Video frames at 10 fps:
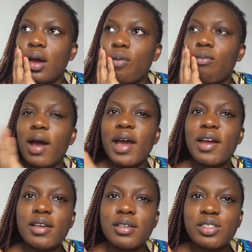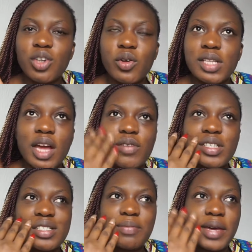why don't I
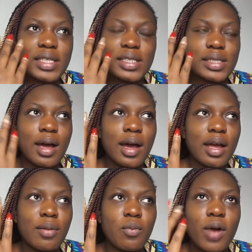respect time?